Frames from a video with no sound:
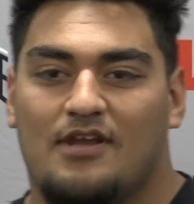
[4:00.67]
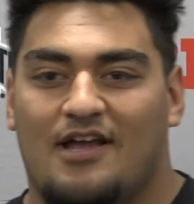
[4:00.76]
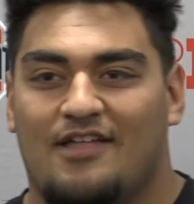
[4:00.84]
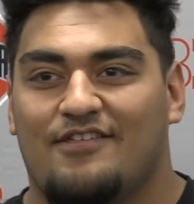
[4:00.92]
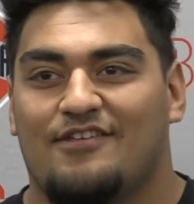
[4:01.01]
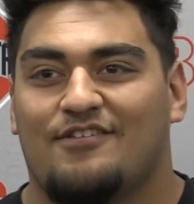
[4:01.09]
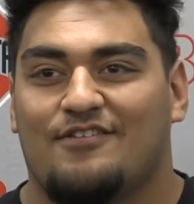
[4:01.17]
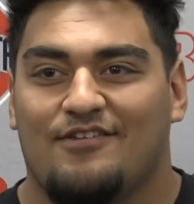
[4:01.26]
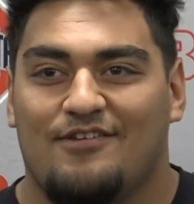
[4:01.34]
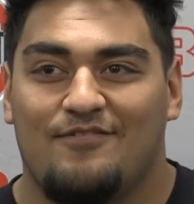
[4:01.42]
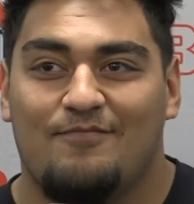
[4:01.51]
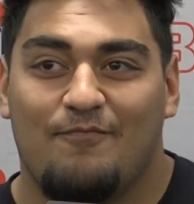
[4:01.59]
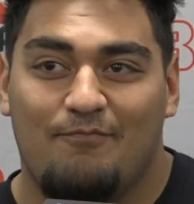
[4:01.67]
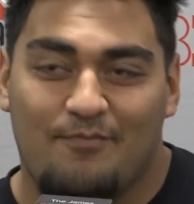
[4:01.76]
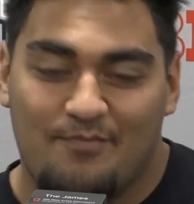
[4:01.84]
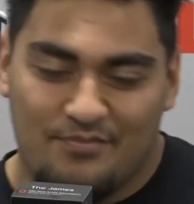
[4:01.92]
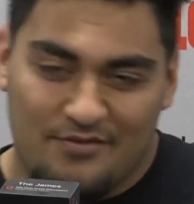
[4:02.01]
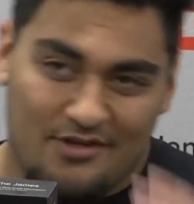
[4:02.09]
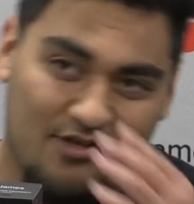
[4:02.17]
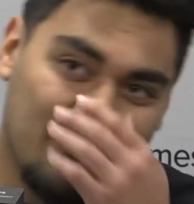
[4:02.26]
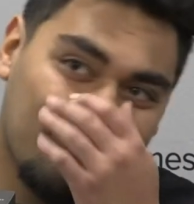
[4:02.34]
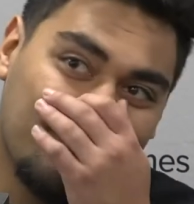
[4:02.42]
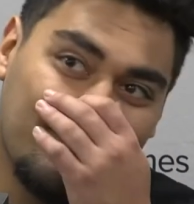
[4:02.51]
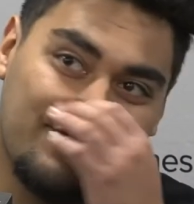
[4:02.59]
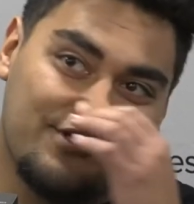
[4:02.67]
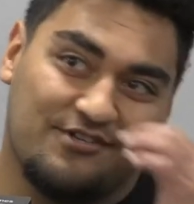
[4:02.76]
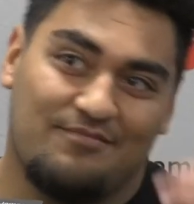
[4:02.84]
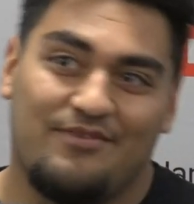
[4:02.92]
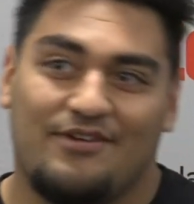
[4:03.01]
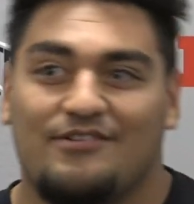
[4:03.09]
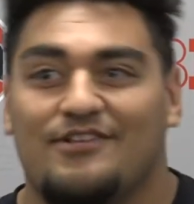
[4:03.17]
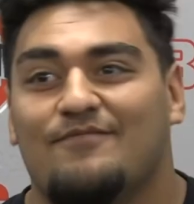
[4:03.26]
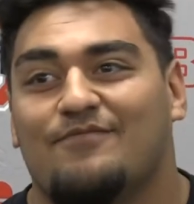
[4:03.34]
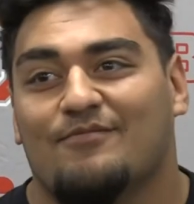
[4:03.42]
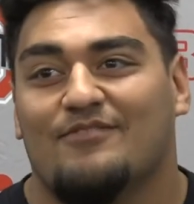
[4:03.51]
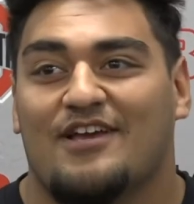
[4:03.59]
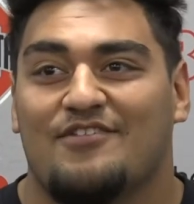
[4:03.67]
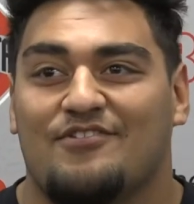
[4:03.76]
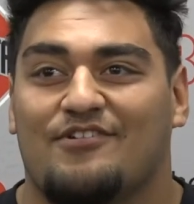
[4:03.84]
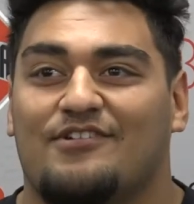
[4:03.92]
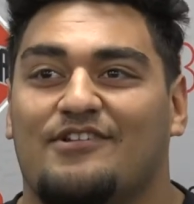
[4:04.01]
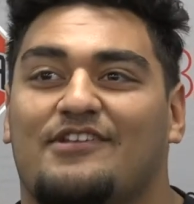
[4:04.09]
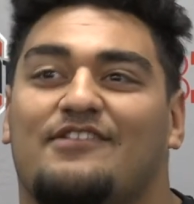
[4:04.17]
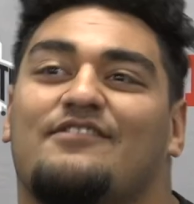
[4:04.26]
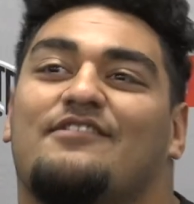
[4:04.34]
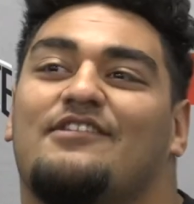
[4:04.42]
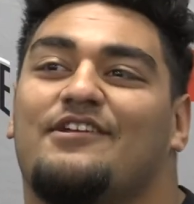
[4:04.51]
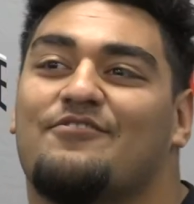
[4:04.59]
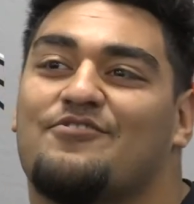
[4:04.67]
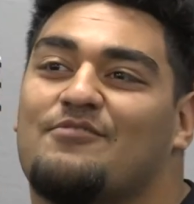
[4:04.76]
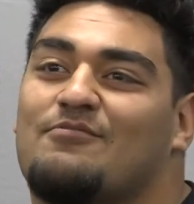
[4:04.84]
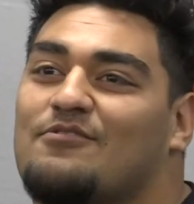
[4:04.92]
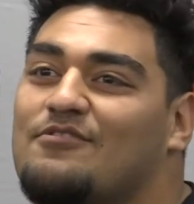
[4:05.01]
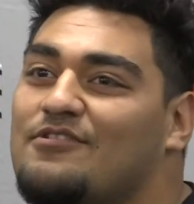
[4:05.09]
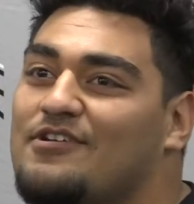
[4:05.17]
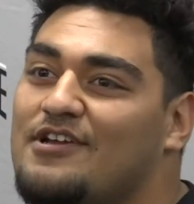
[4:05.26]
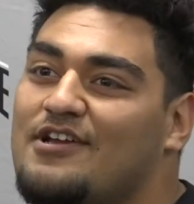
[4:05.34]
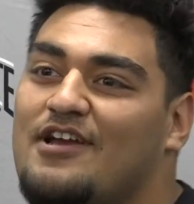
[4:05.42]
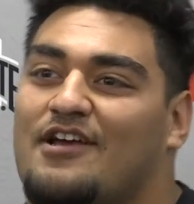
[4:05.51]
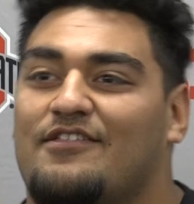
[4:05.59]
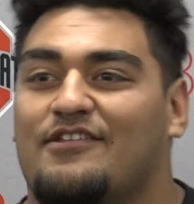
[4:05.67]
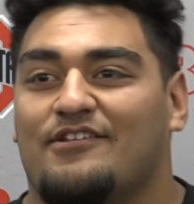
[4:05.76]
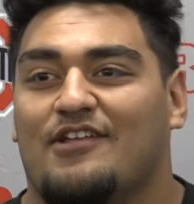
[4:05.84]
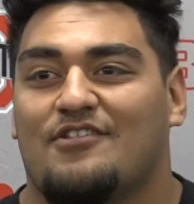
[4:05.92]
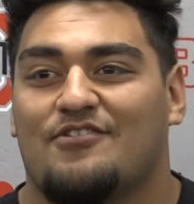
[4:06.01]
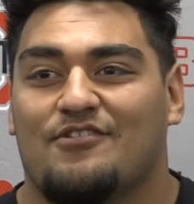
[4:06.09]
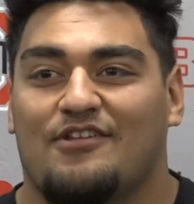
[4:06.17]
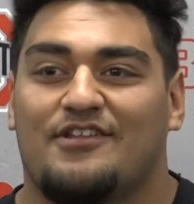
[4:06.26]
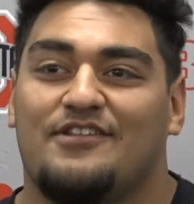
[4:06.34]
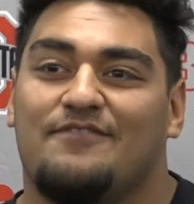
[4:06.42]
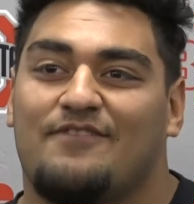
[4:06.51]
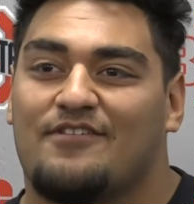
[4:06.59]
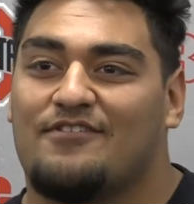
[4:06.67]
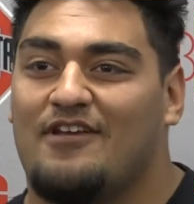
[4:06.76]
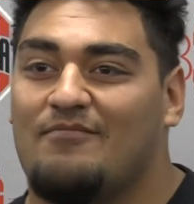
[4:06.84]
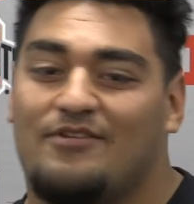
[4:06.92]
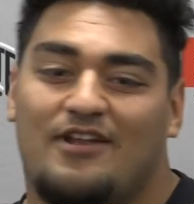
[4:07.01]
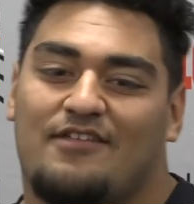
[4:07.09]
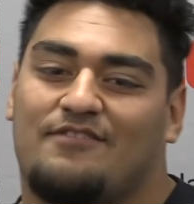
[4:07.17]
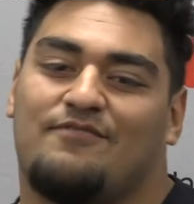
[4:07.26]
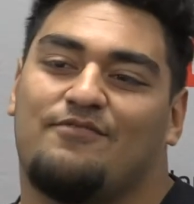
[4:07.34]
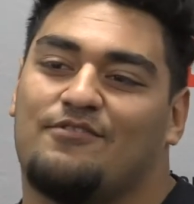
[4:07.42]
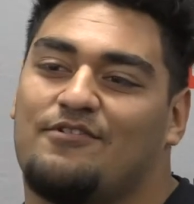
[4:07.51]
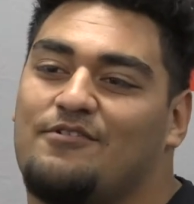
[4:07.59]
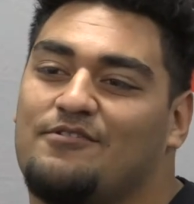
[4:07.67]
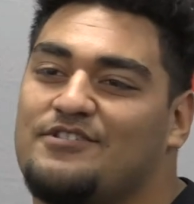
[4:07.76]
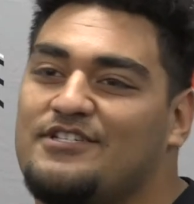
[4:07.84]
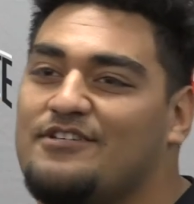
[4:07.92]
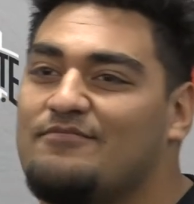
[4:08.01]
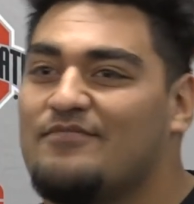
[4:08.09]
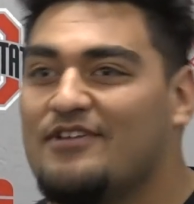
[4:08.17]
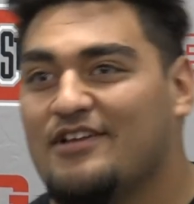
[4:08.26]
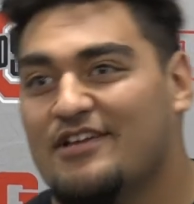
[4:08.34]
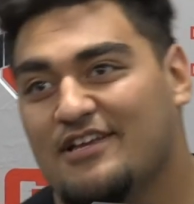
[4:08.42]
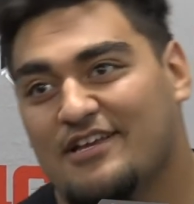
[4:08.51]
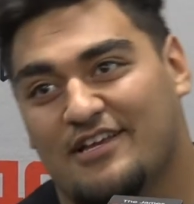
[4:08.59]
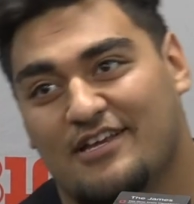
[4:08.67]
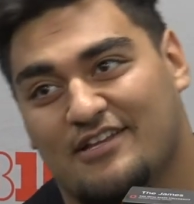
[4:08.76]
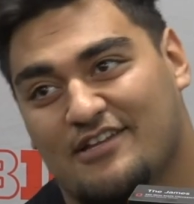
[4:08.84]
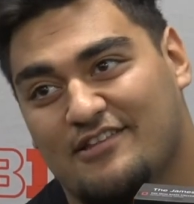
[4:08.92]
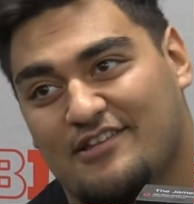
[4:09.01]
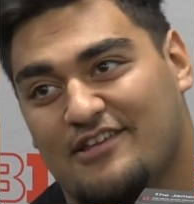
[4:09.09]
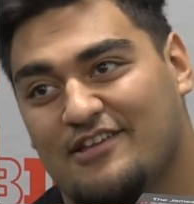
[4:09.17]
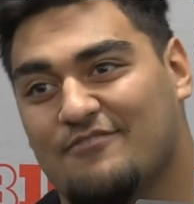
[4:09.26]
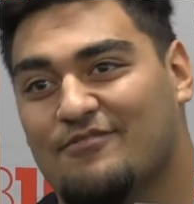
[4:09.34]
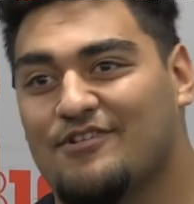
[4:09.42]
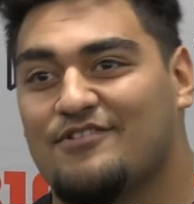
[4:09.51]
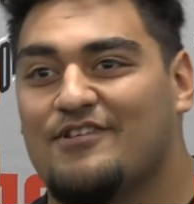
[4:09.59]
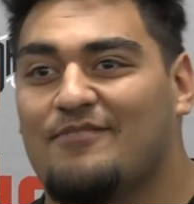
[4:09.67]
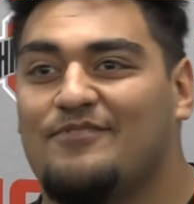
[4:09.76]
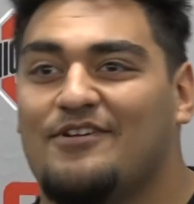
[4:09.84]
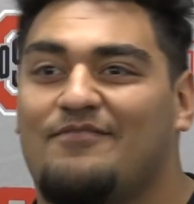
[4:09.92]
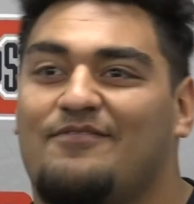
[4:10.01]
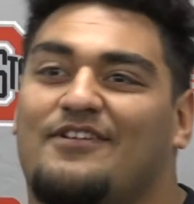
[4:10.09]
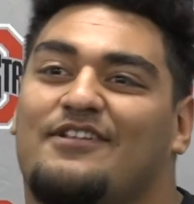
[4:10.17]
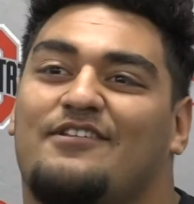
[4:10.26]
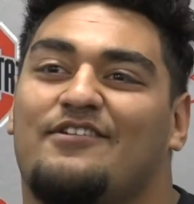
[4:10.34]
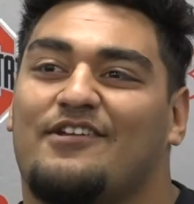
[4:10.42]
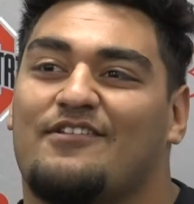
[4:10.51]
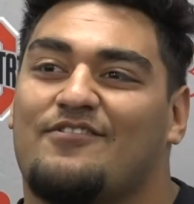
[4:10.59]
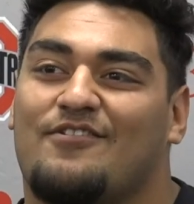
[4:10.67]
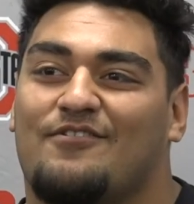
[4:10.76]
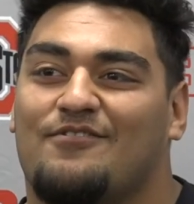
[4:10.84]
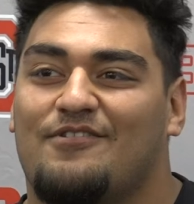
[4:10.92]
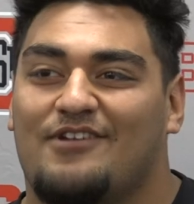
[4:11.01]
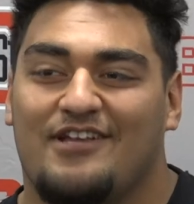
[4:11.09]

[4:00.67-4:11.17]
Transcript: I think he really took a big leap from last year in his leadership role. I think not just on the defense side, but as for the whole team. And I think he's really stepped up, and he can show